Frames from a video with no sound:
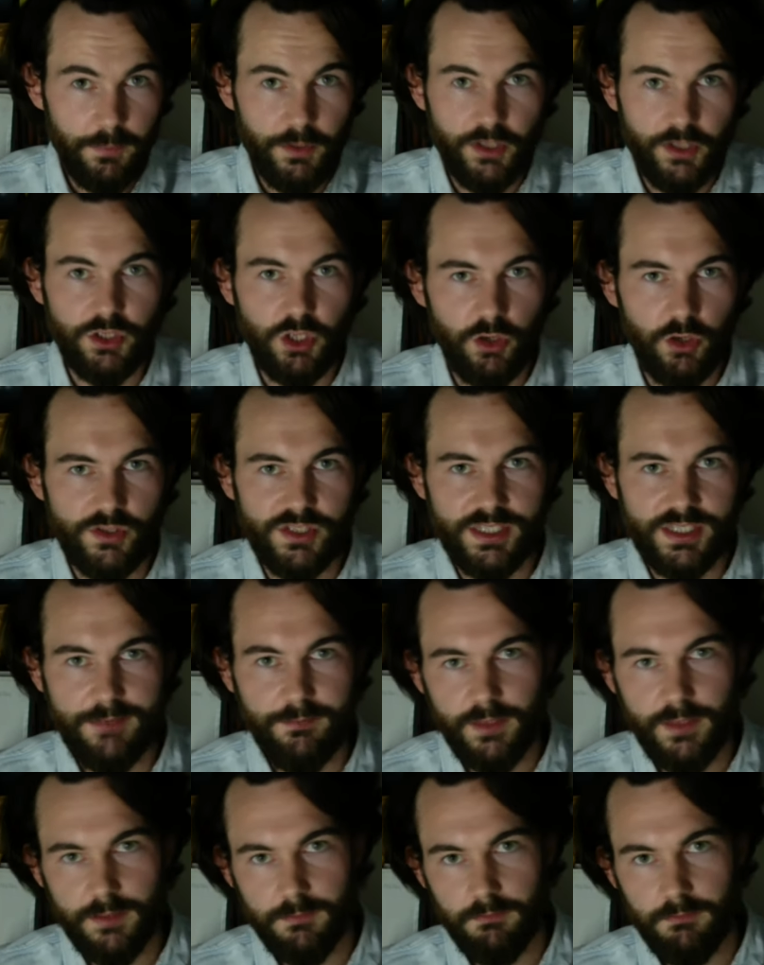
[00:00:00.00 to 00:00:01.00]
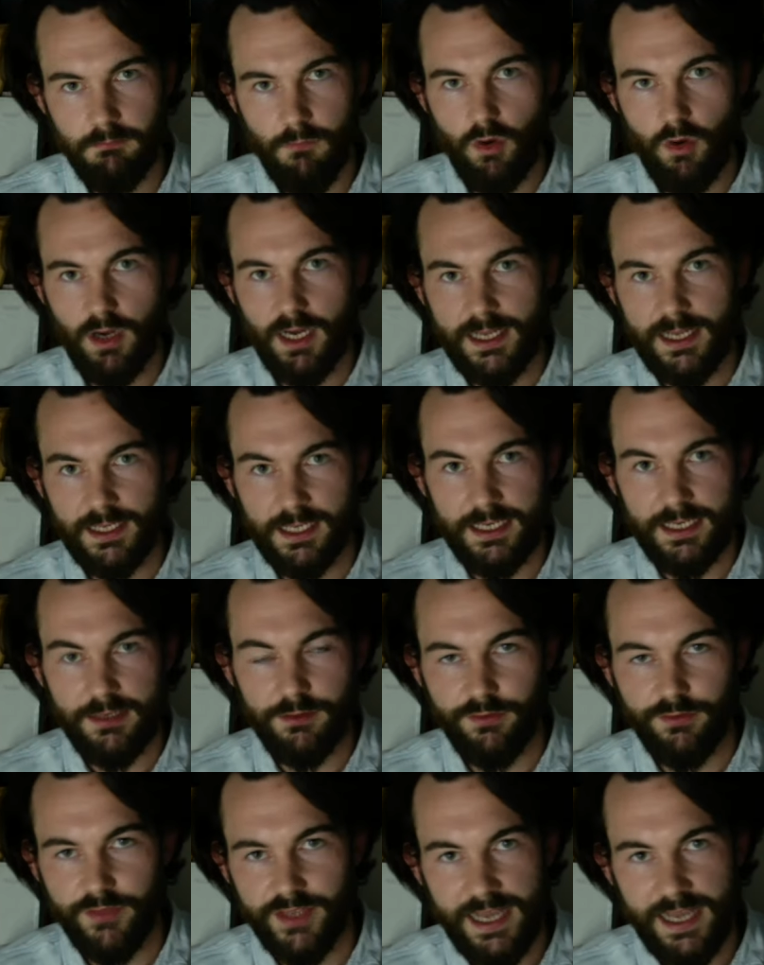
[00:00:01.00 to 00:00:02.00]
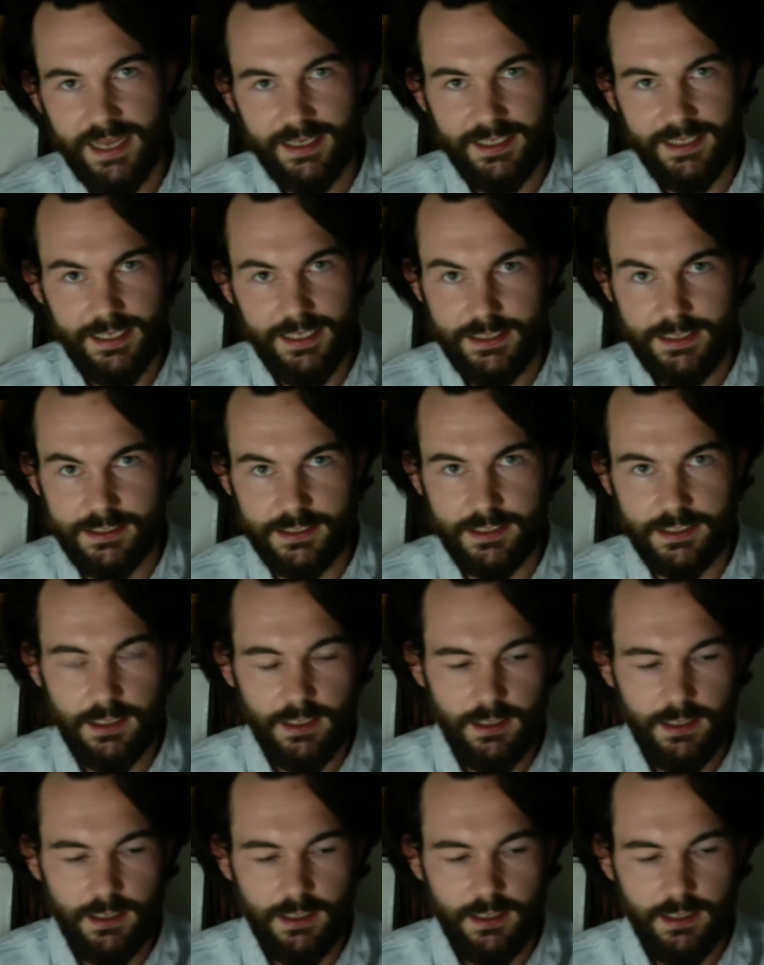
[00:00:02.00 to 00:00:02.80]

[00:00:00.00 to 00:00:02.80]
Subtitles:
but it does seem that more lately, over the decades,